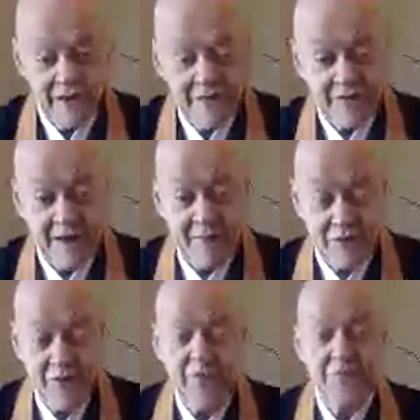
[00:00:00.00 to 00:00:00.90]
lifetimes
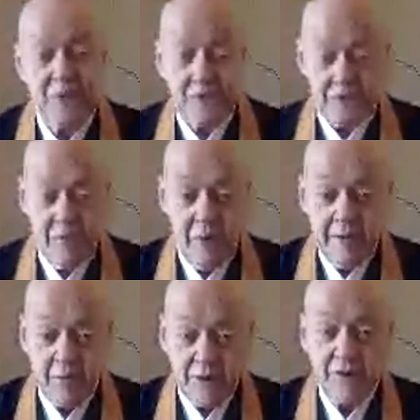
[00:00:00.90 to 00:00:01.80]
to this present
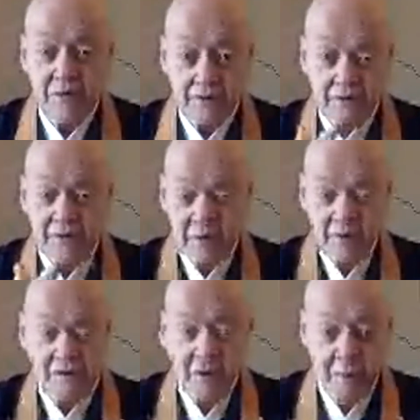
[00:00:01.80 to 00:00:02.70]
moment, when you're listening to
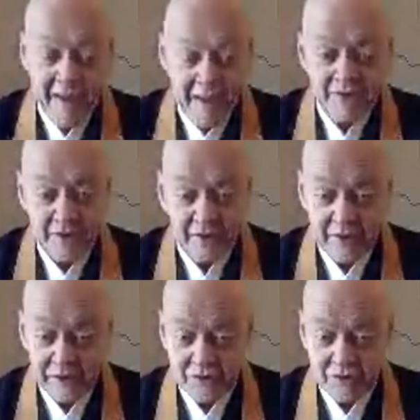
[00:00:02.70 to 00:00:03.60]
this old man say
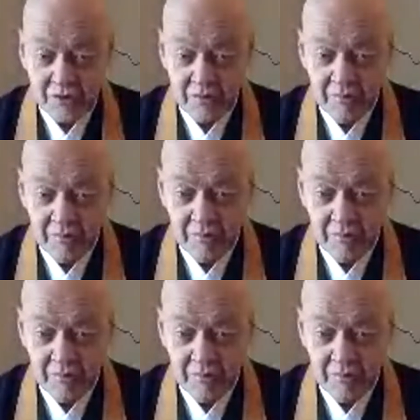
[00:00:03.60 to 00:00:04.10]
things to you,